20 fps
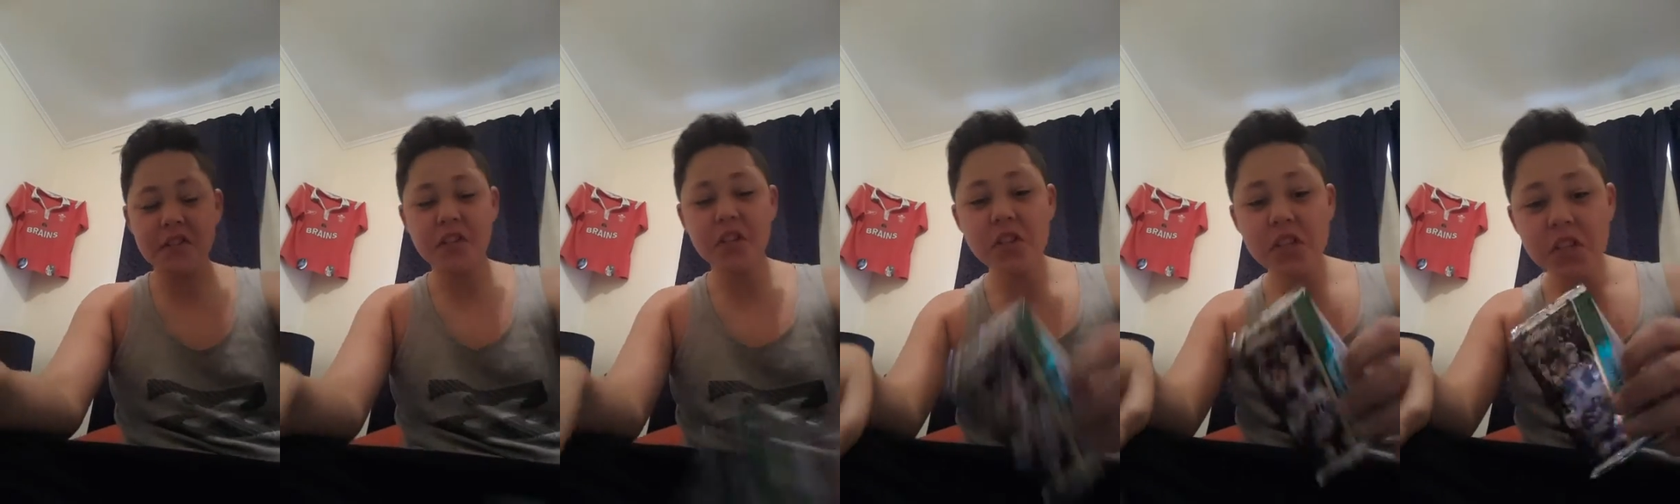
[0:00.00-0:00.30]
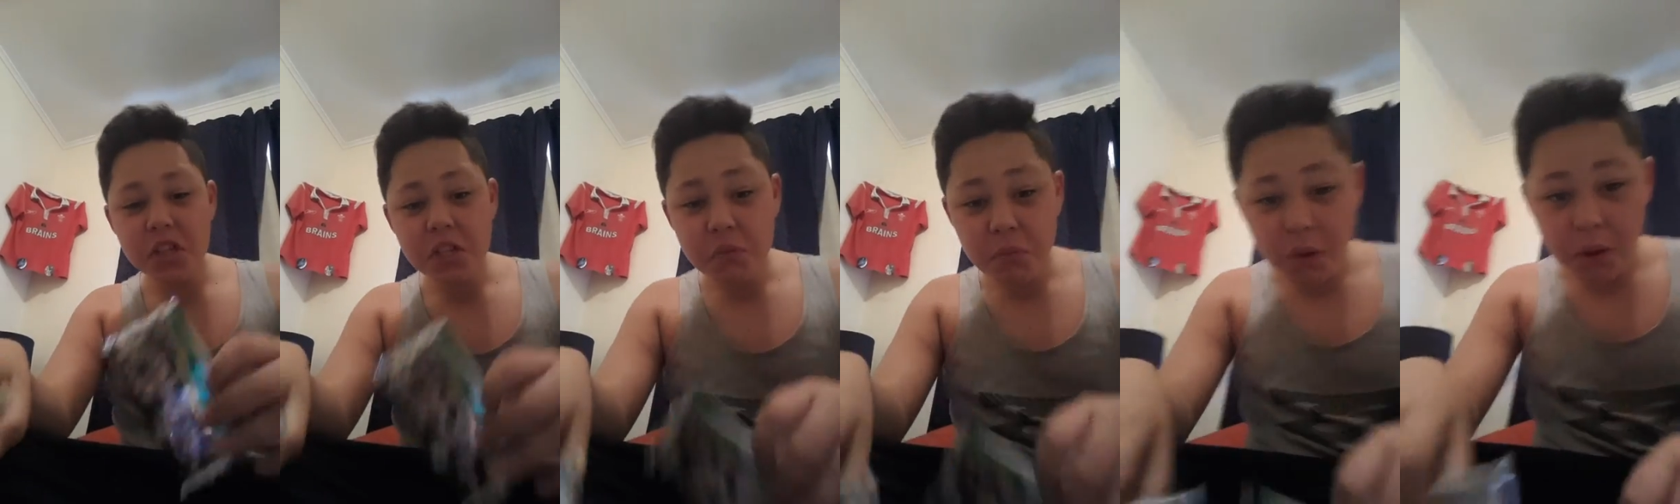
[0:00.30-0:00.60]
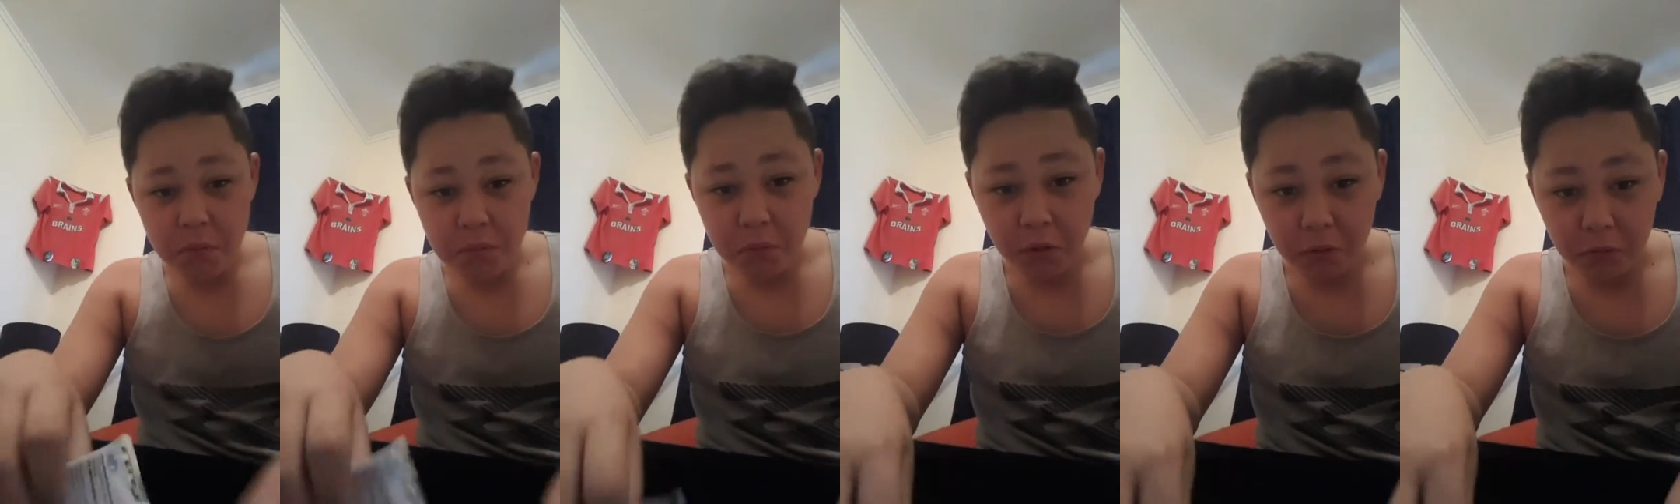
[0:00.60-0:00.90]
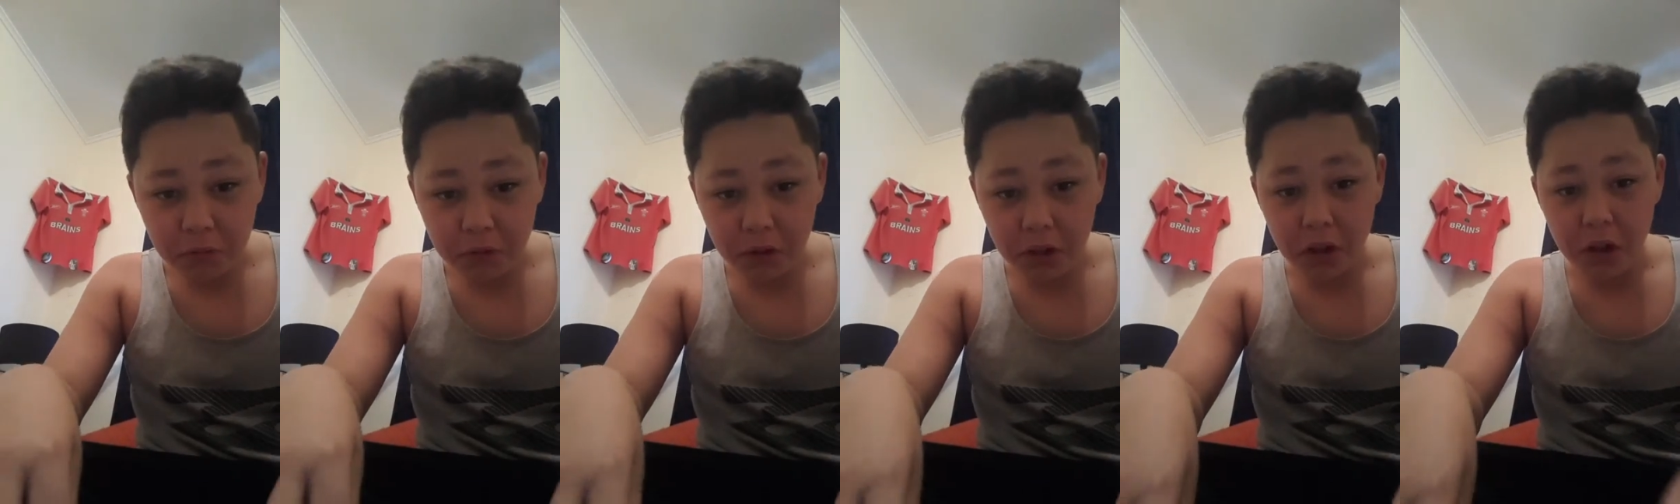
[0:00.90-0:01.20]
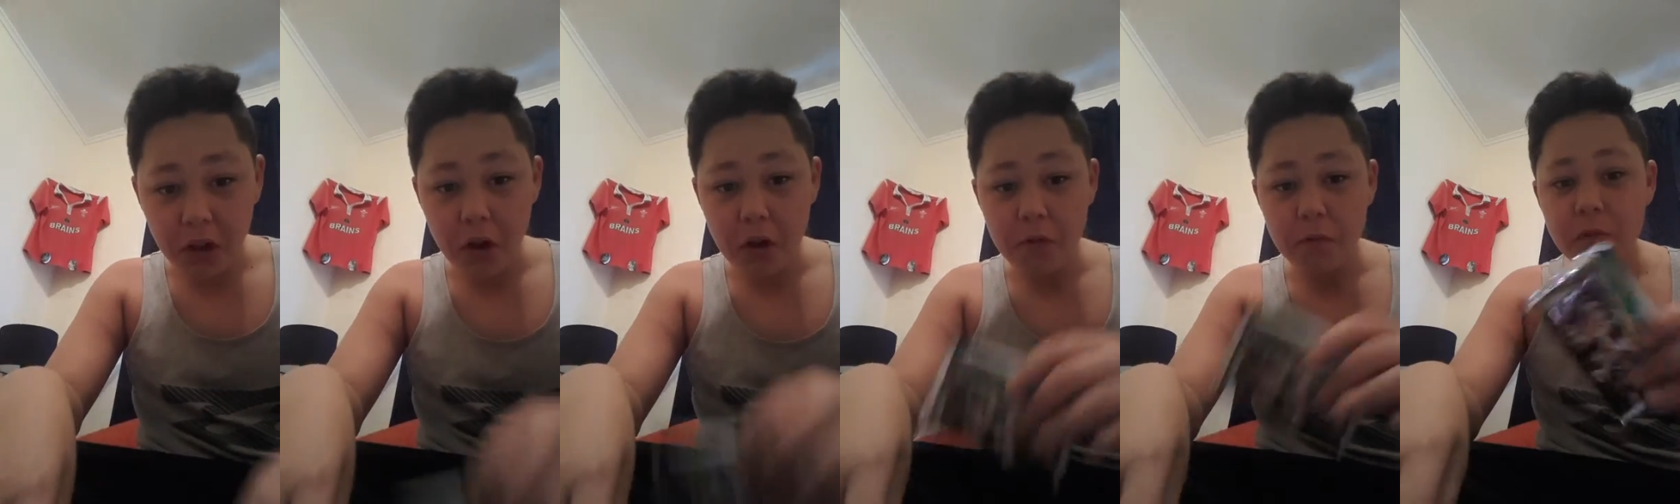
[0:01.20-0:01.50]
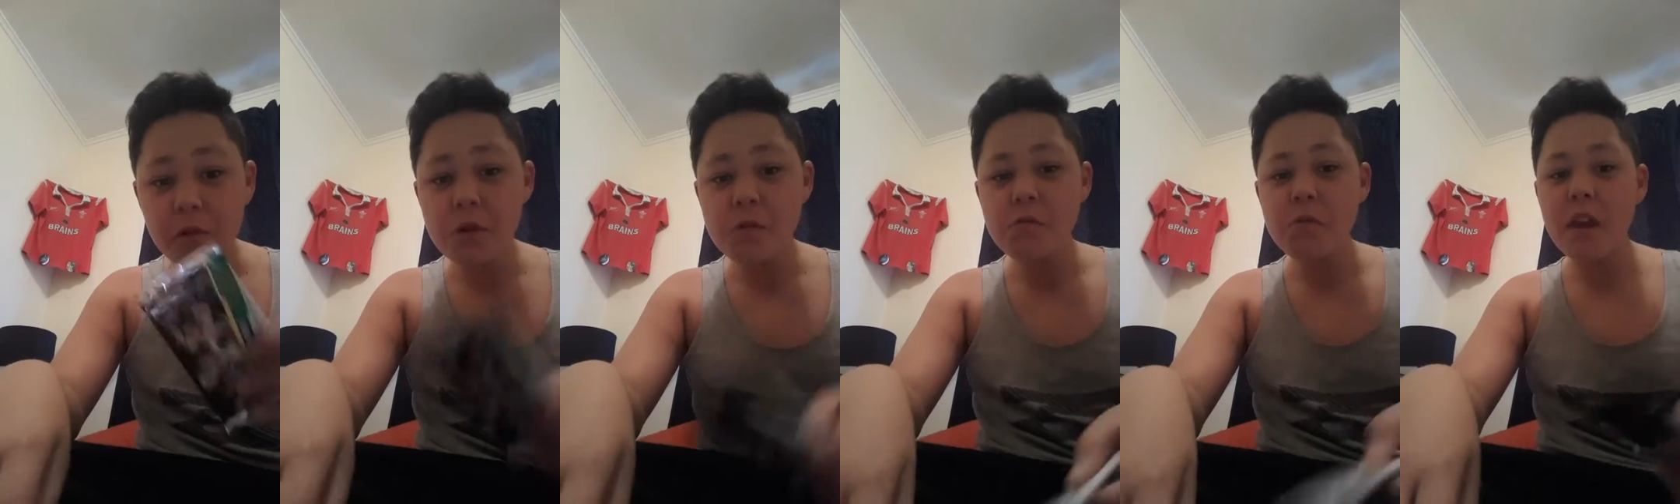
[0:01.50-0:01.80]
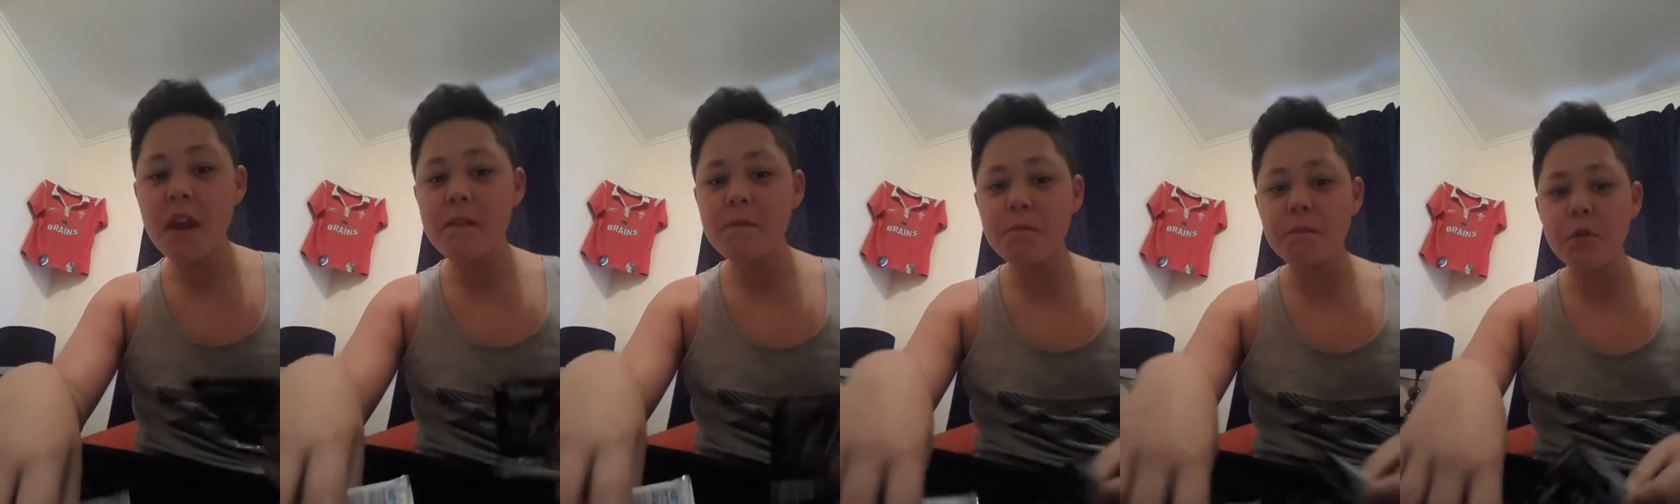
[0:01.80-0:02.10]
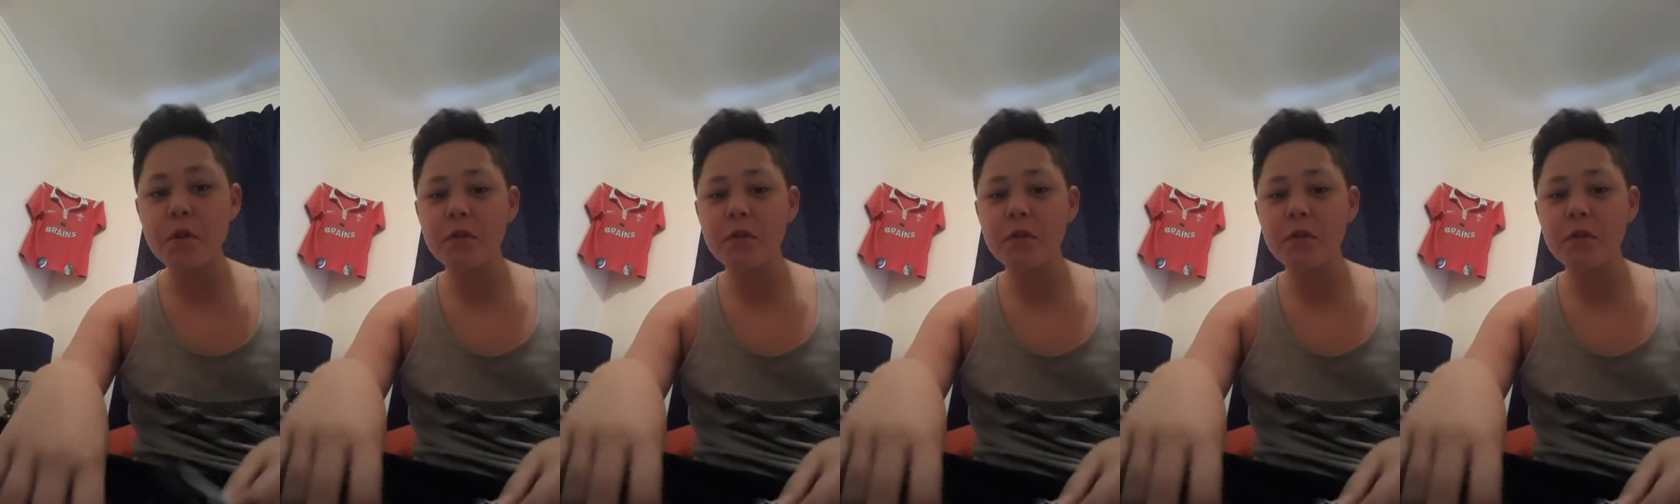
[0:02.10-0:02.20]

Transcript: because it's my birthday hopefully we have